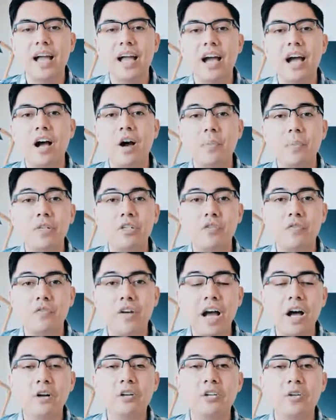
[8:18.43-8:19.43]
how much
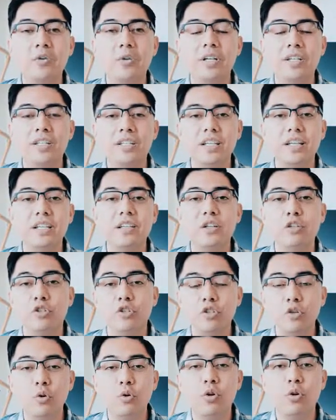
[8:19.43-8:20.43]
value is in
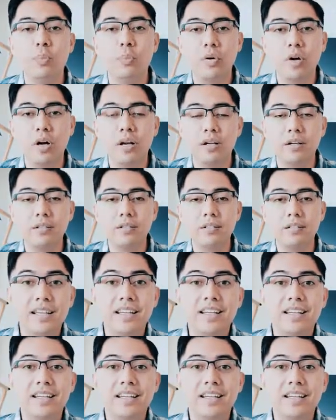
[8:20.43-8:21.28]
your product.